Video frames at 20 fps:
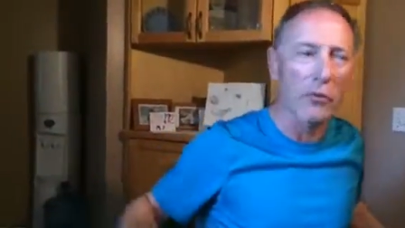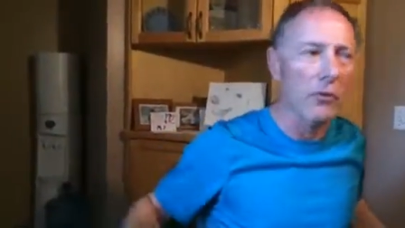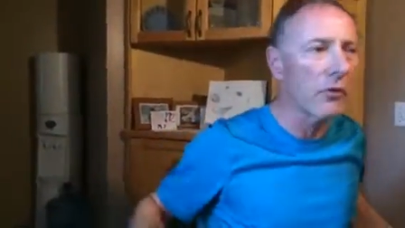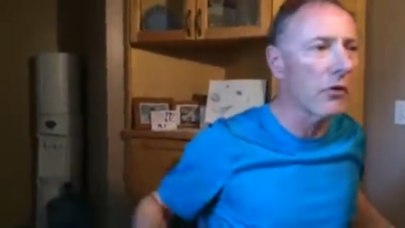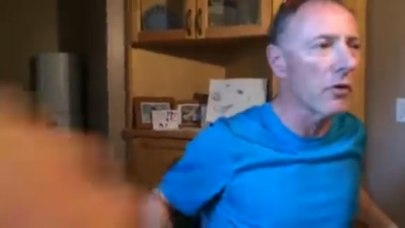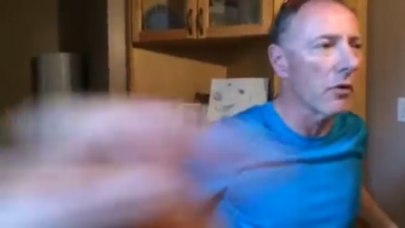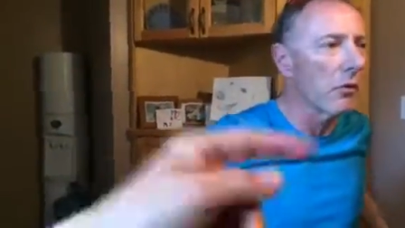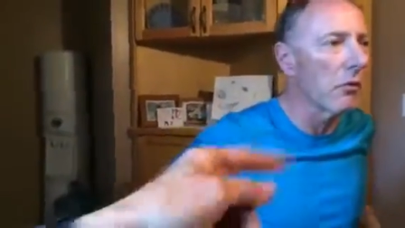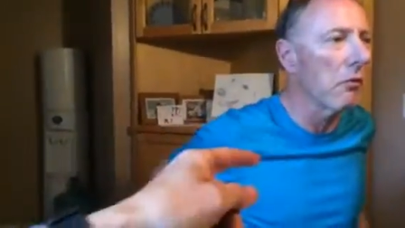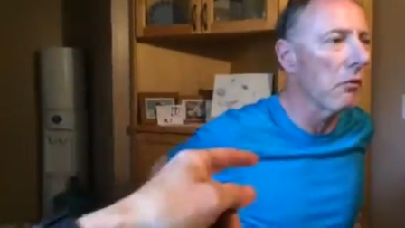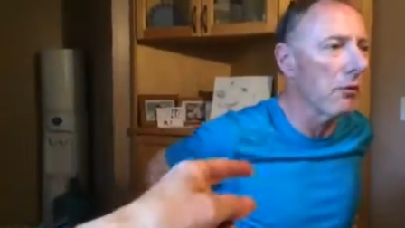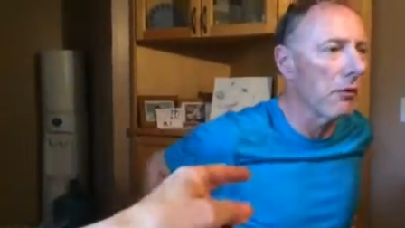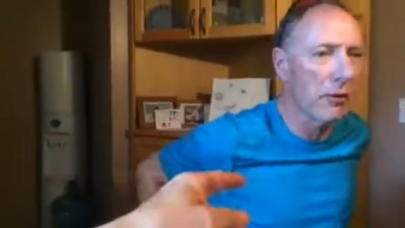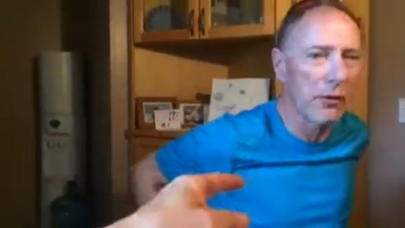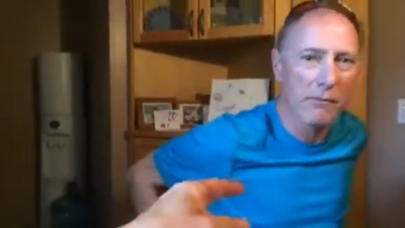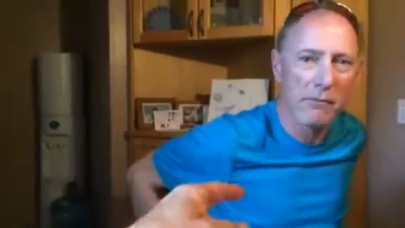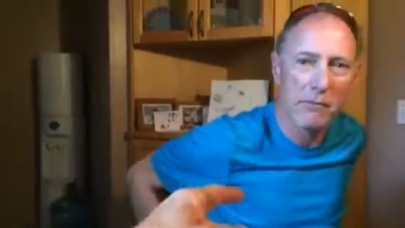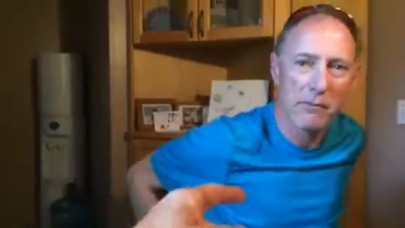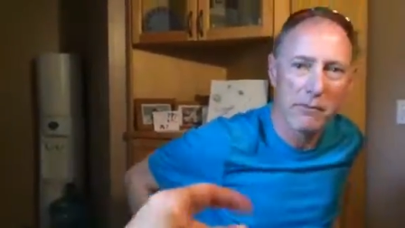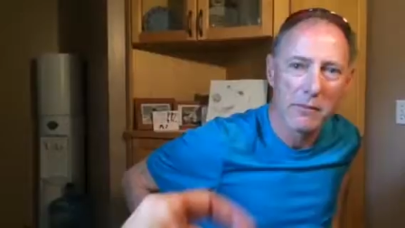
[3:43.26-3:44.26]
But go back to the
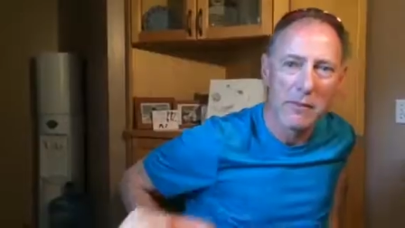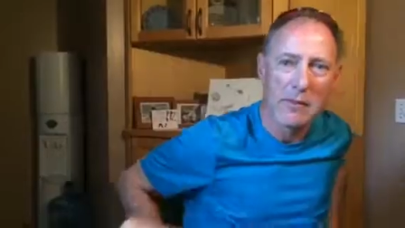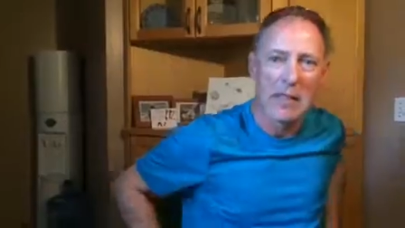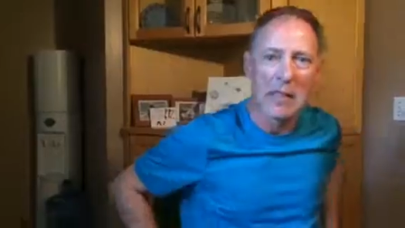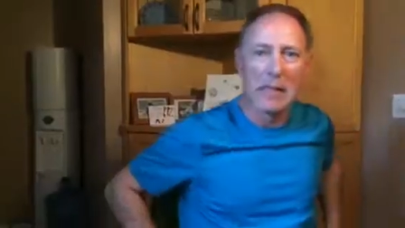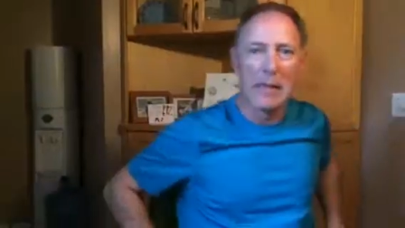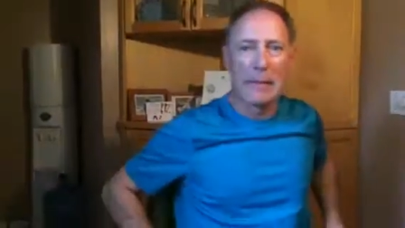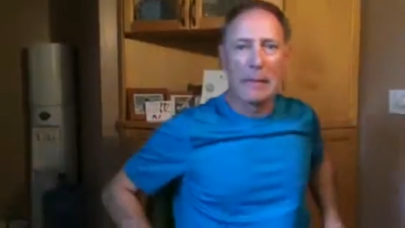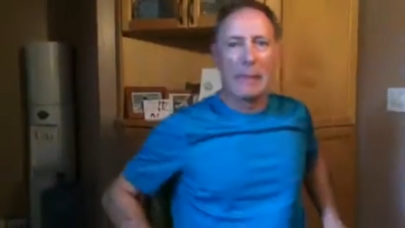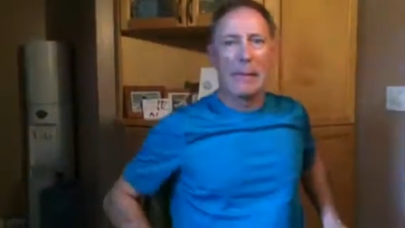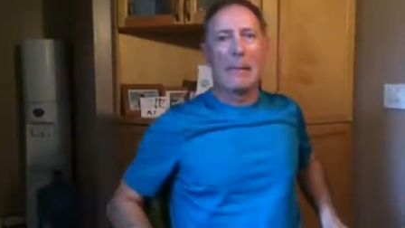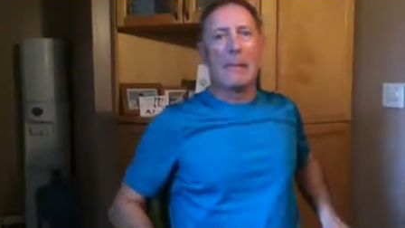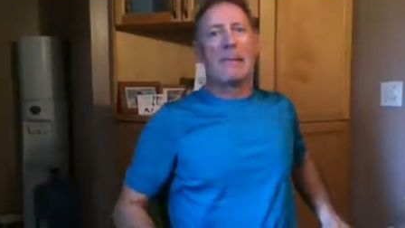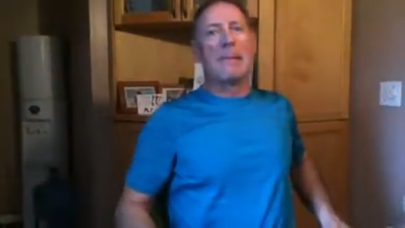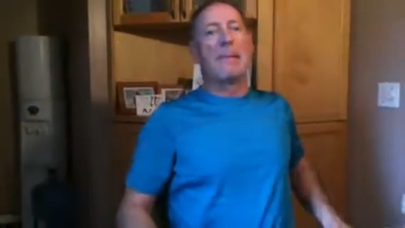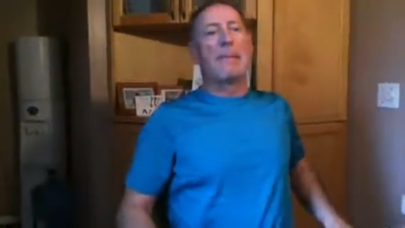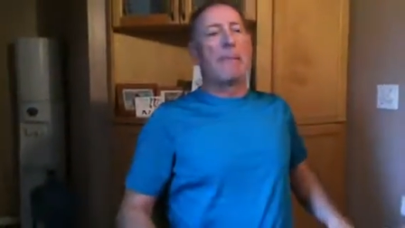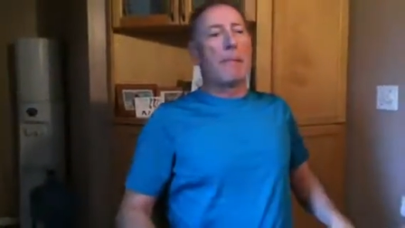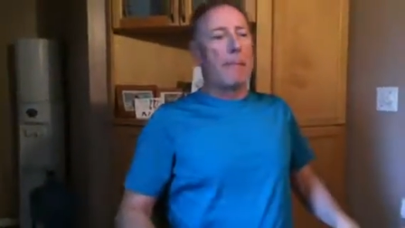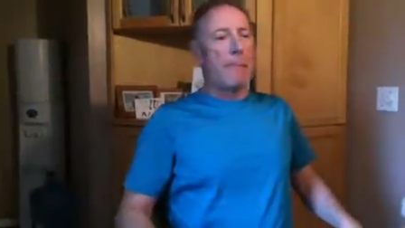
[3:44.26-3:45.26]
story.
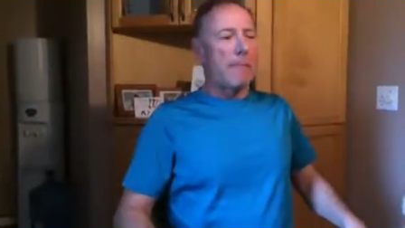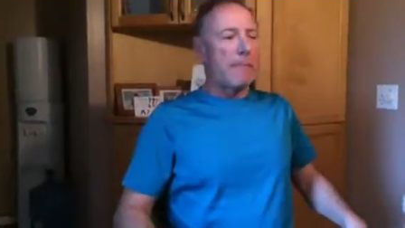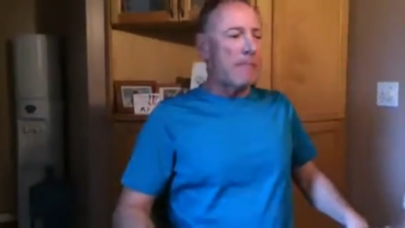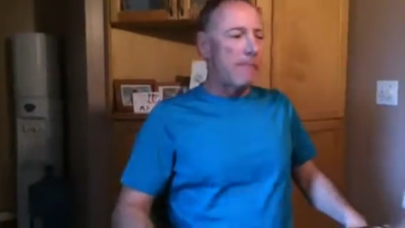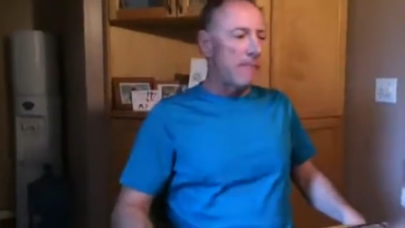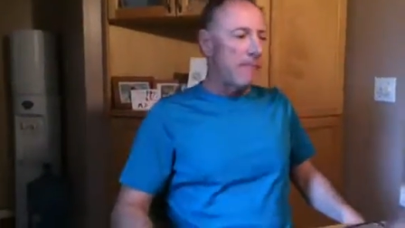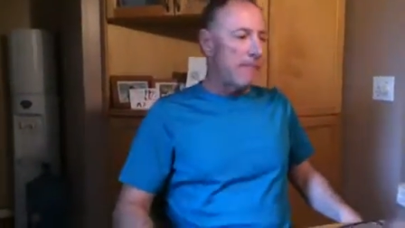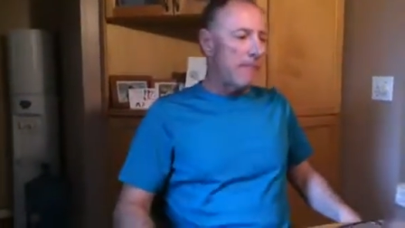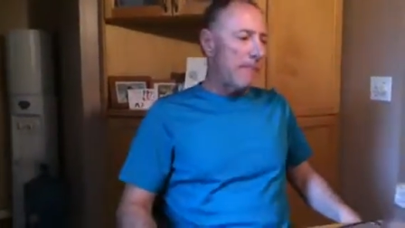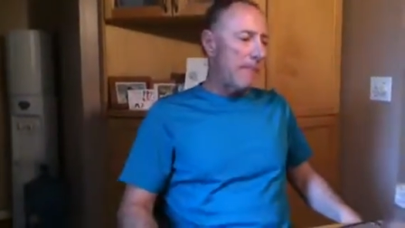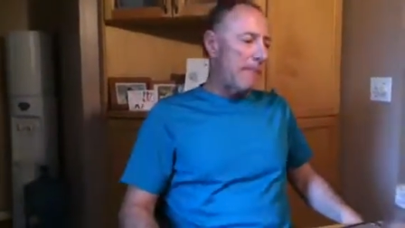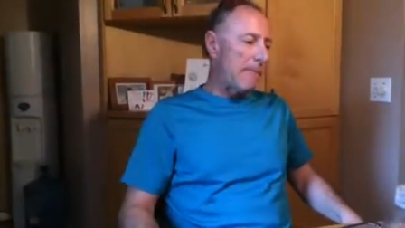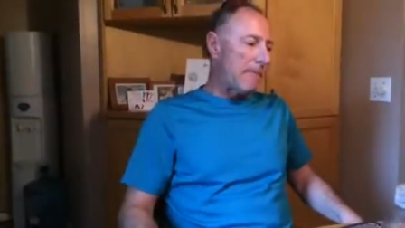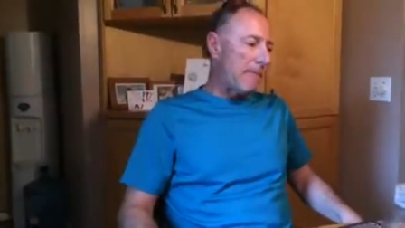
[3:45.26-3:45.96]
You're in a little